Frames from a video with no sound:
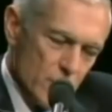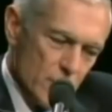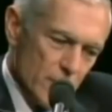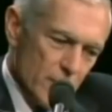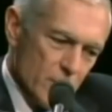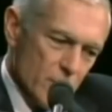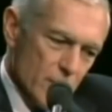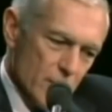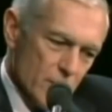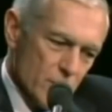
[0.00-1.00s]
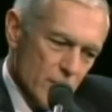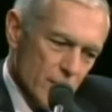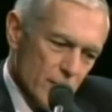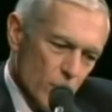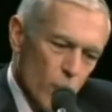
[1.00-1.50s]
in this is that
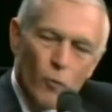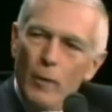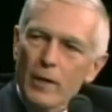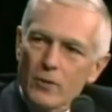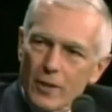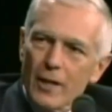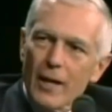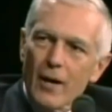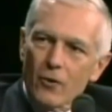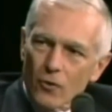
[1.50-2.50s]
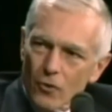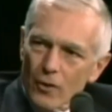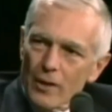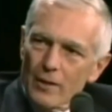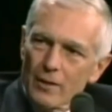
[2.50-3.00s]
were we to get out
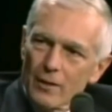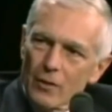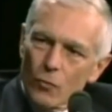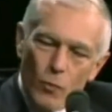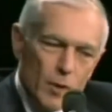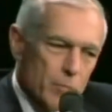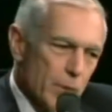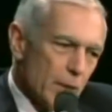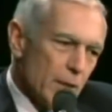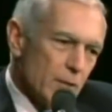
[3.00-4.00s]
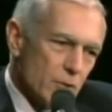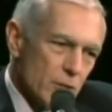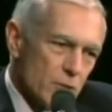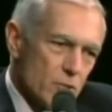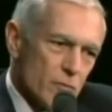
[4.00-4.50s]
early, we'd be
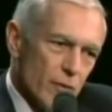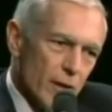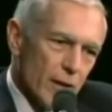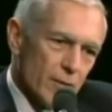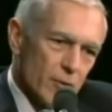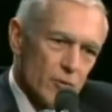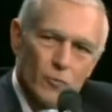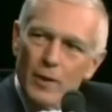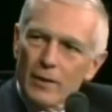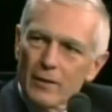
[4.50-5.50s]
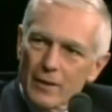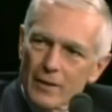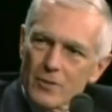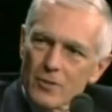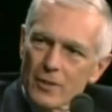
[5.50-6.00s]
intensifying the threat
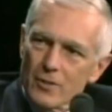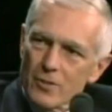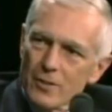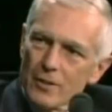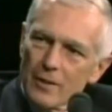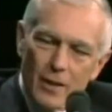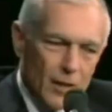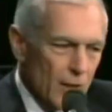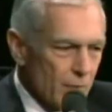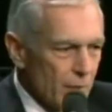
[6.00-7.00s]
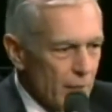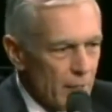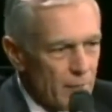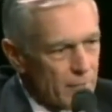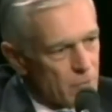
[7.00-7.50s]
against us of
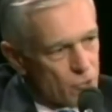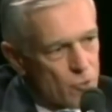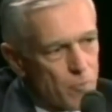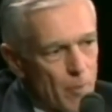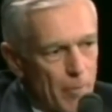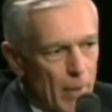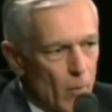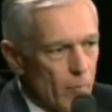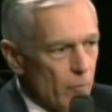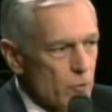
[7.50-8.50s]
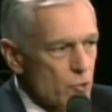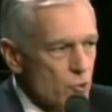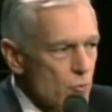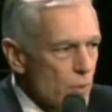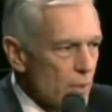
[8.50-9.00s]
a super powerful
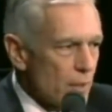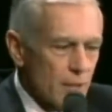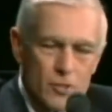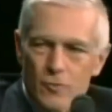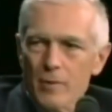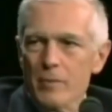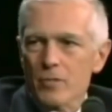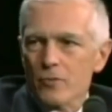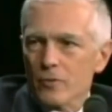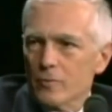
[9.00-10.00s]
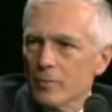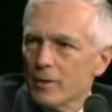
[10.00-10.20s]
Sunni extremist group,